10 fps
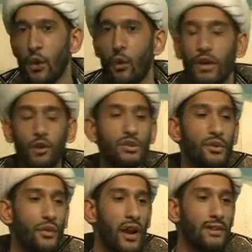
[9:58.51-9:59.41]
we
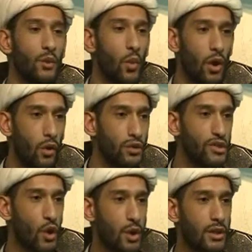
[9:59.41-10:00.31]
also find the world
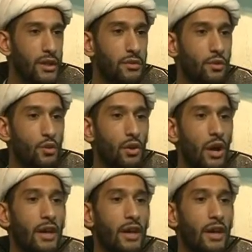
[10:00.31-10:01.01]
is going through